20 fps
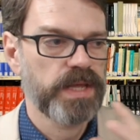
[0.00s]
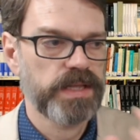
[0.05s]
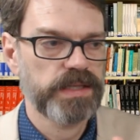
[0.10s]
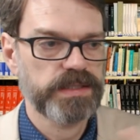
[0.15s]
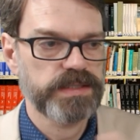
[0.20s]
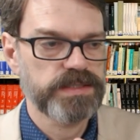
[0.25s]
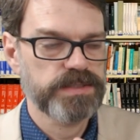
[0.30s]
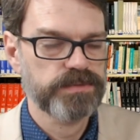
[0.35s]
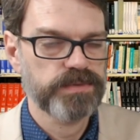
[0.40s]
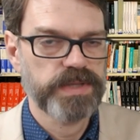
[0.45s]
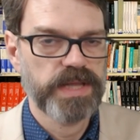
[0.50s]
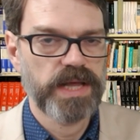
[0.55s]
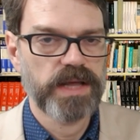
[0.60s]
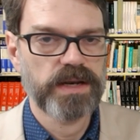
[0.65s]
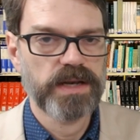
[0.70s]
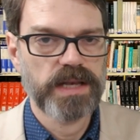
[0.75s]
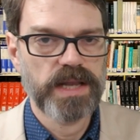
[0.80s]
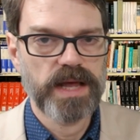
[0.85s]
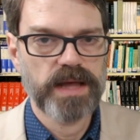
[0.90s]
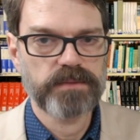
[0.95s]
at least without
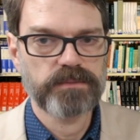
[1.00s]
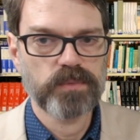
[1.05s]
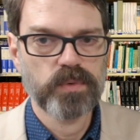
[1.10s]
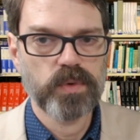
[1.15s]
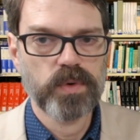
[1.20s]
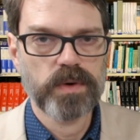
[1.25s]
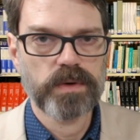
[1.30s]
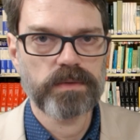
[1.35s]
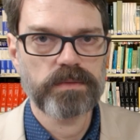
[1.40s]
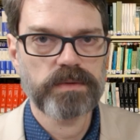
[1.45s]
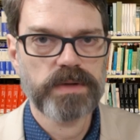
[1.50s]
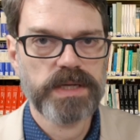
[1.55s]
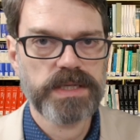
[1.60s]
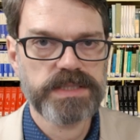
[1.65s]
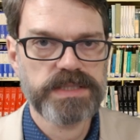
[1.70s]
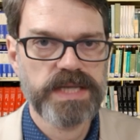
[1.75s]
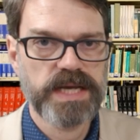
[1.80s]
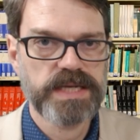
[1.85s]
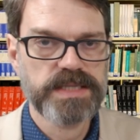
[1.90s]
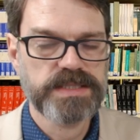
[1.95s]
a lot more uh,
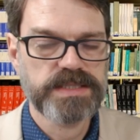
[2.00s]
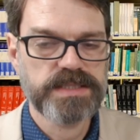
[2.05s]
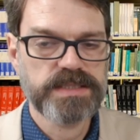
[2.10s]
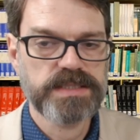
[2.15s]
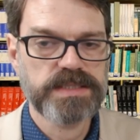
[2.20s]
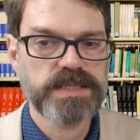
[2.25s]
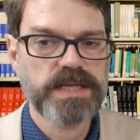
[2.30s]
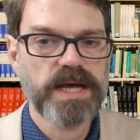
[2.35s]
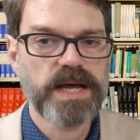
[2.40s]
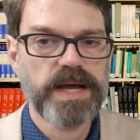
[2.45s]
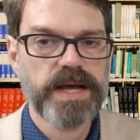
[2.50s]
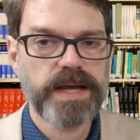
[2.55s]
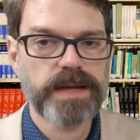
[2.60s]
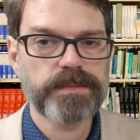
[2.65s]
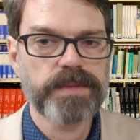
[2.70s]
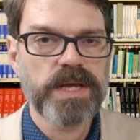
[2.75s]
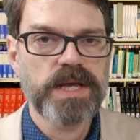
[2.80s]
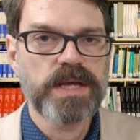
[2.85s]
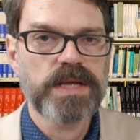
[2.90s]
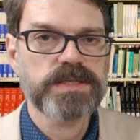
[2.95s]
tests and time.